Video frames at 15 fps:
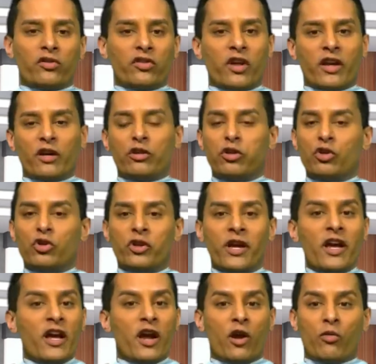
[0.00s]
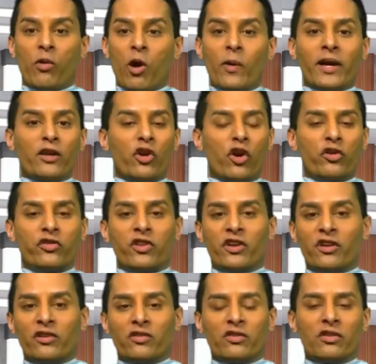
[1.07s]
to include heroic
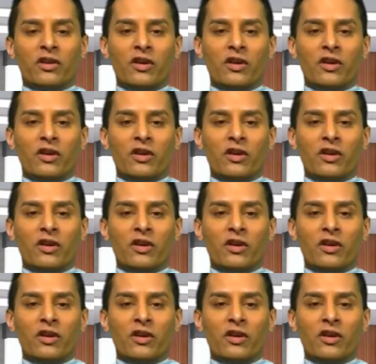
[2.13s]
nurses,